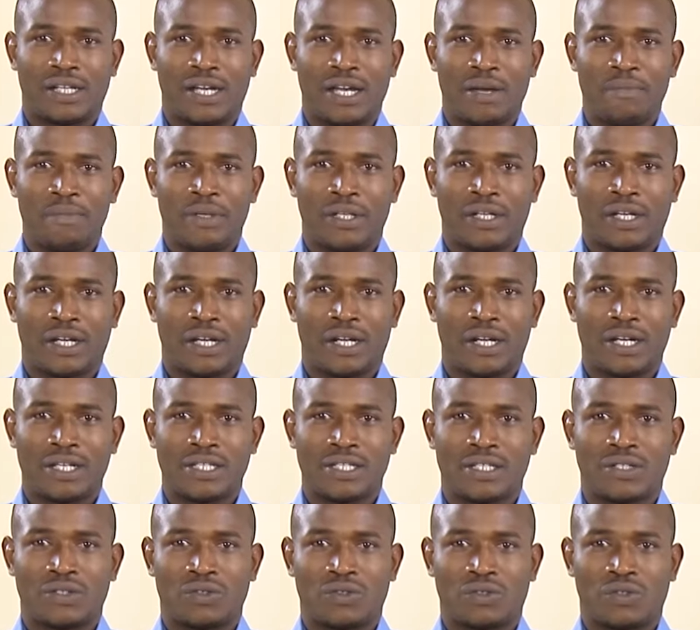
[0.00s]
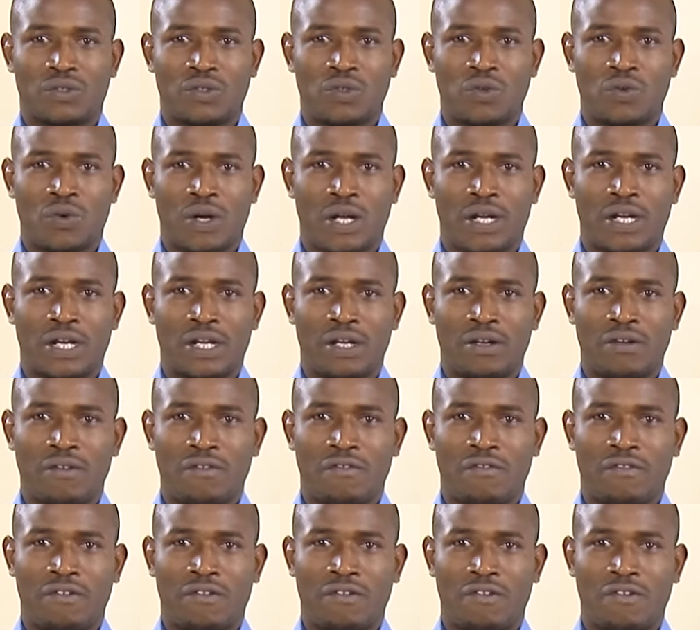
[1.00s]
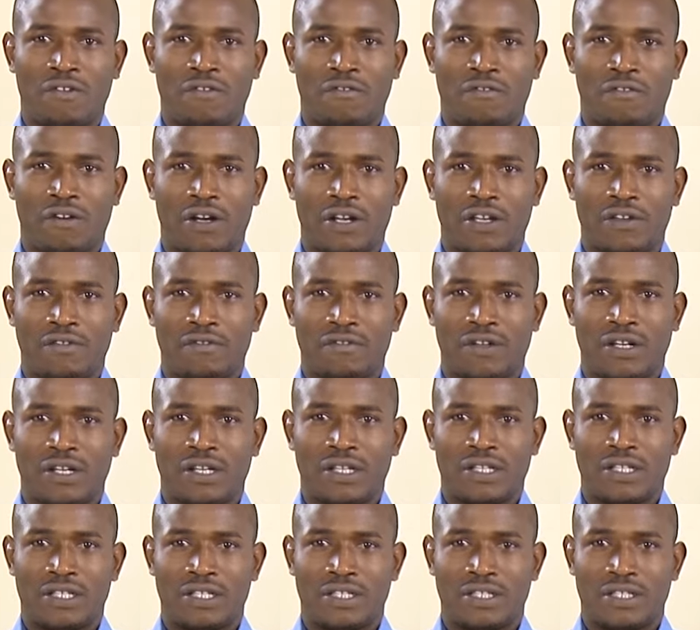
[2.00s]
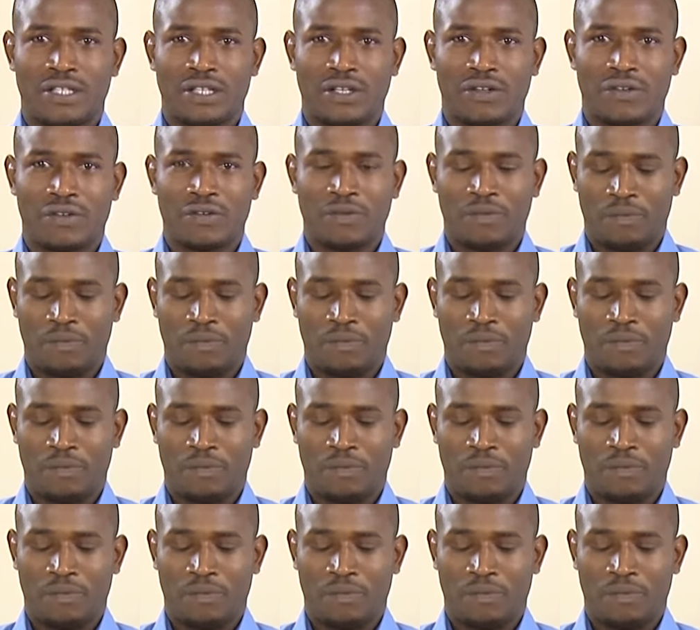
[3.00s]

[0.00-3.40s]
I am in class to 21450.